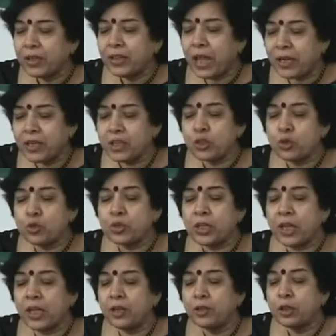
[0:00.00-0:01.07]
That is to
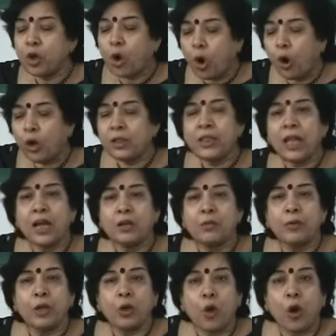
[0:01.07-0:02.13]
say, all that
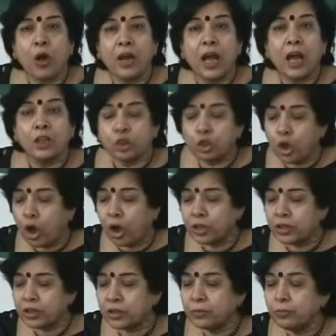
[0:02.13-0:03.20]
we call our
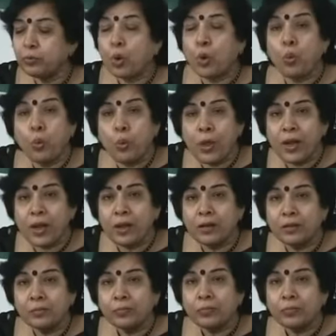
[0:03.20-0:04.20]
thought, will,